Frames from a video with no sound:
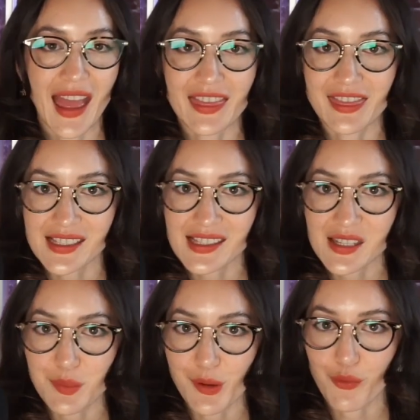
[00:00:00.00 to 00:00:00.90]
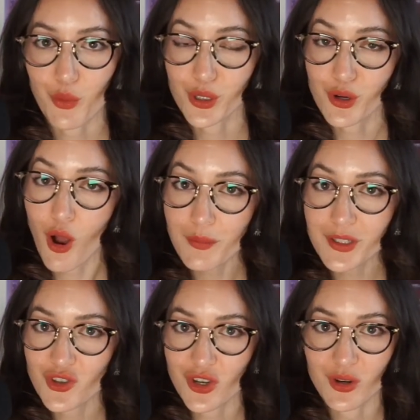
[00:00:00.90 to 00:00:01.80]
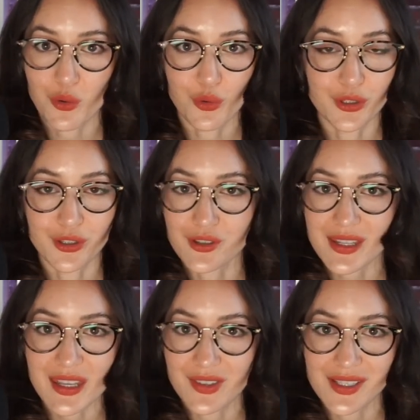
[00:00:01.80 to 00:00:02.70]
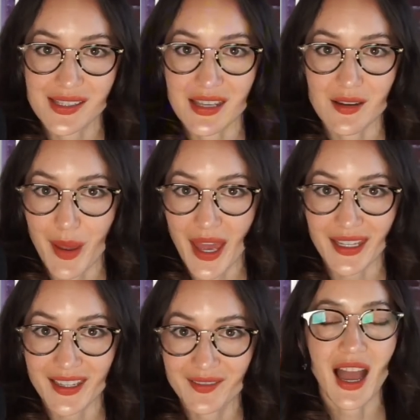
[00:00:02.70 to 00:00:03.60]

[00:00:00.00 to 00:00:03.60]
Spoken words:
And this is before common shareholders even see a penny.